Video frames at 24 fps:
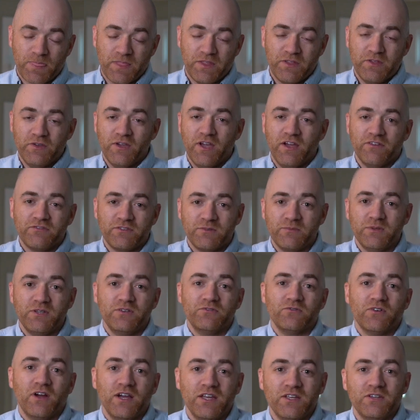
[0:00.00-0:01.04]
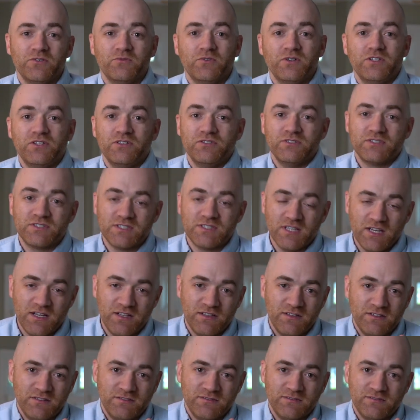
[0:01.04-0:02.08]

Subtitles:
You have to be right when you sell